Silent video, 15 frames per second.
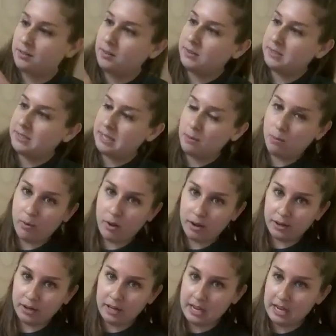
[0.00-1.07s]
You see
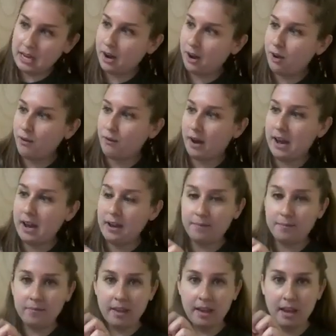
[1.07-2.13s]
water here, right?
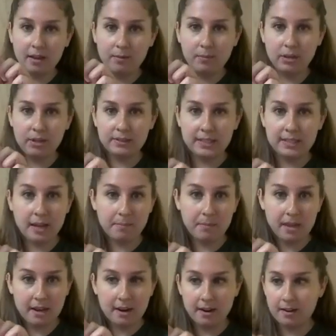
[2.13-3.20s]
And what do you see up
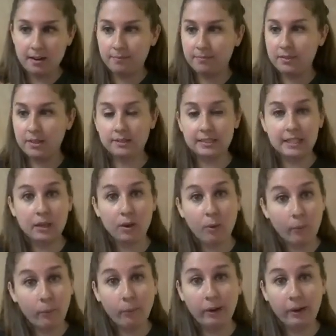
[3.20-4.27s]
here? You see
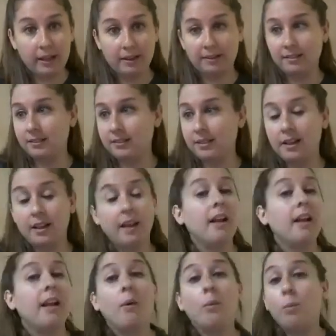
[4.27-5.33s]
oil.
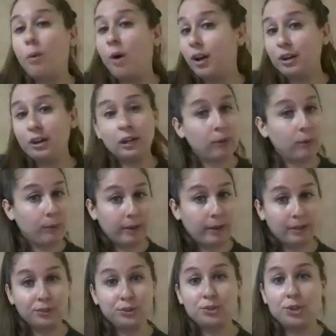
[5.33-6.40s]
Water and
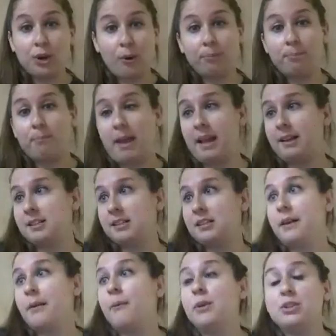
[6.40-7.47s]
oil don't mix,
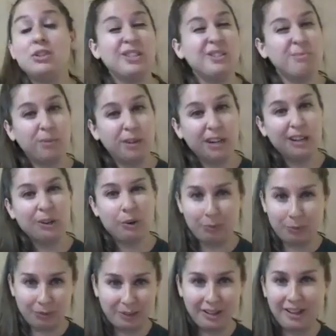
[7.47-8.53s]
which is pretty
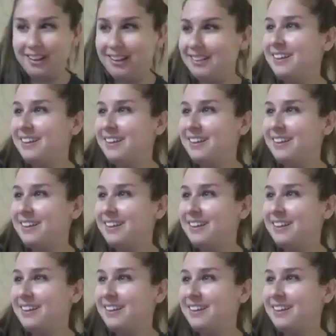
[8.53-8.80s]
cool